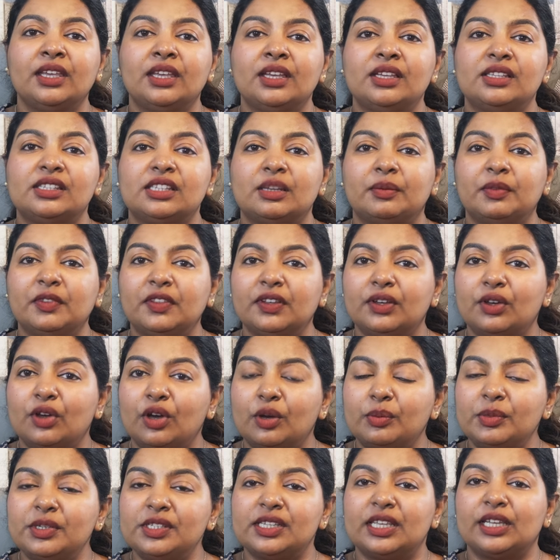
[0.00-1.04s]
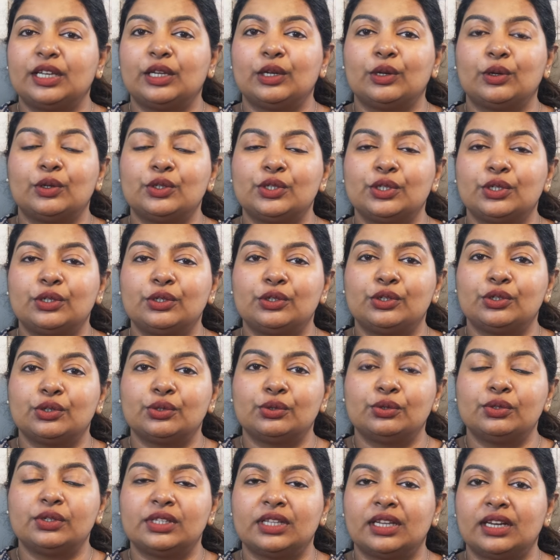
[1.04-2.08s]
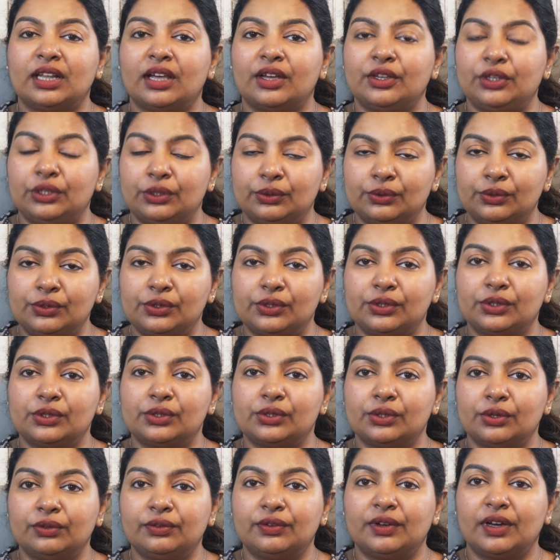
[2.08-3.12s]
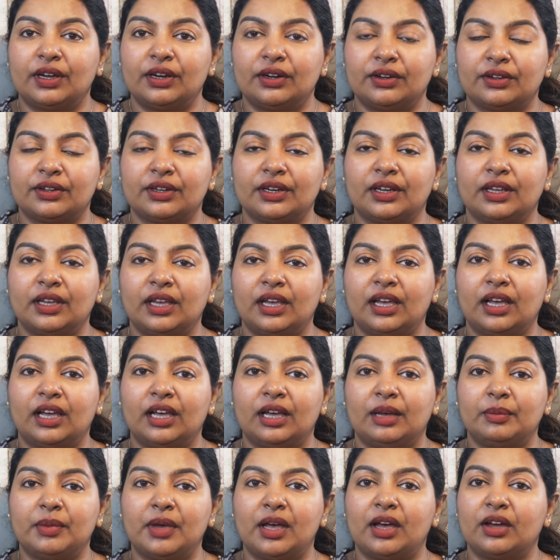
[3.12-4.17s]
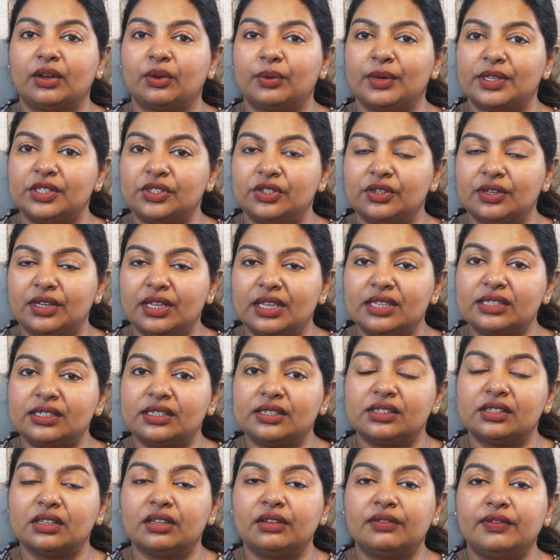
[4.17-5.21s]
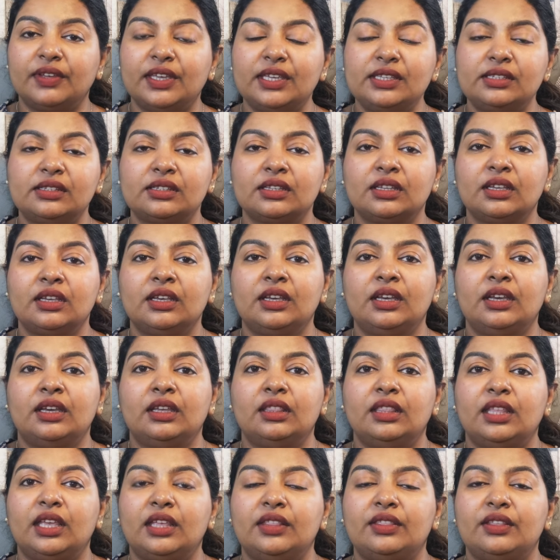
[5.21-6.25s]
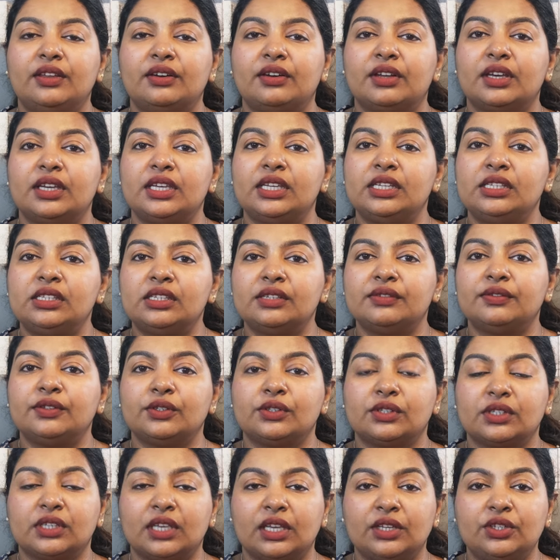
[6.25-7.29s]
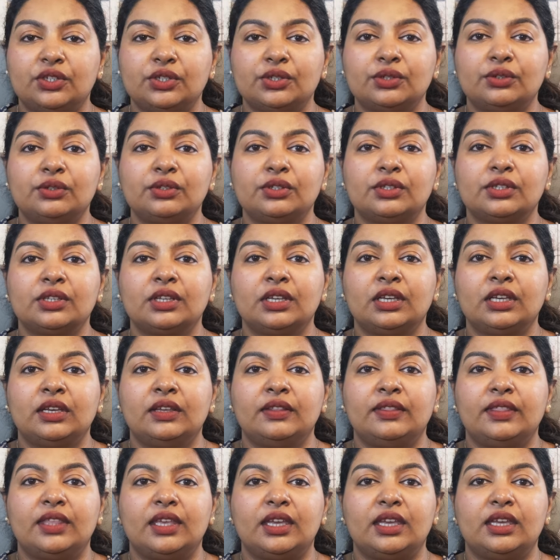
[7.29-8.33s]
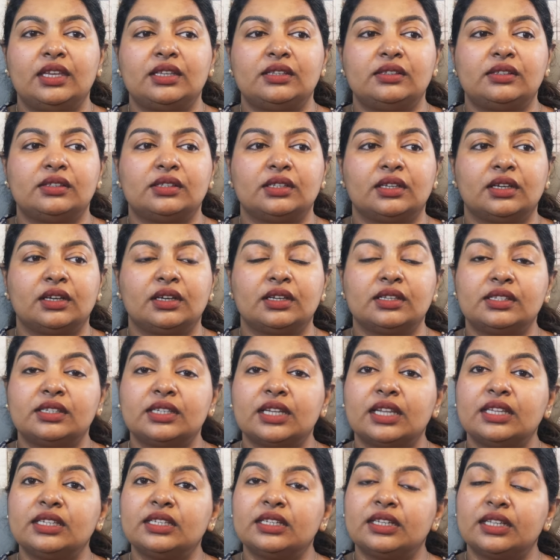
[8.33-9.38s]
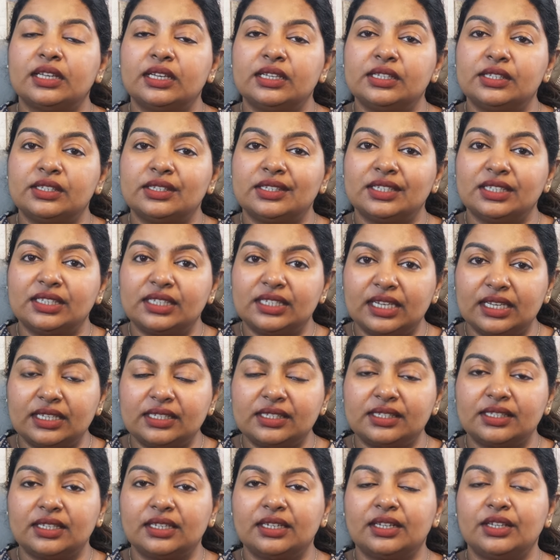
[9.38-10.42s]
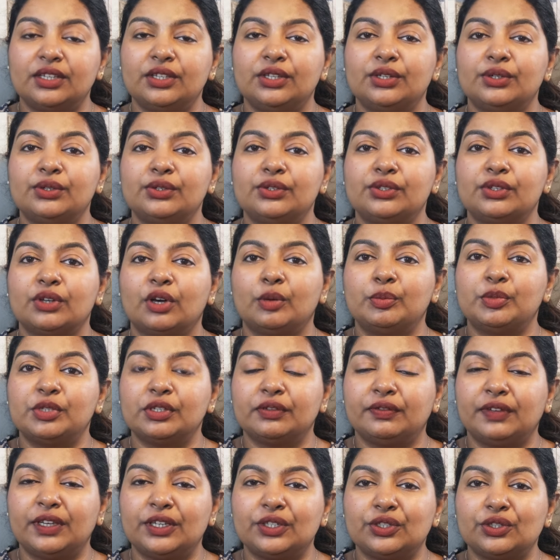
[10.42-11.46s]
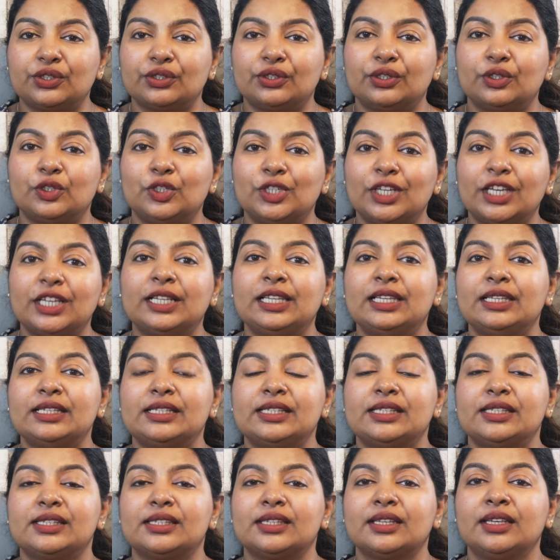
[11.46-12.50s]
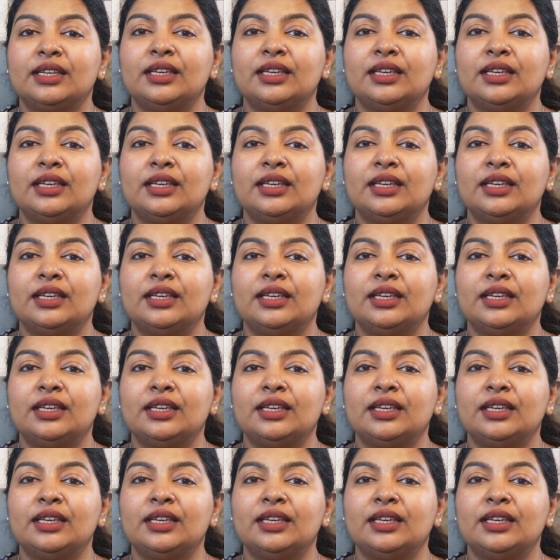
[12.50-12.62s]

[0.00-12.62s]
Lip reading: Some of the common psychological tools that are used so far are questionnaires and surveys. Then there are interview schedules, there's standardized tests that are used, observational checklists,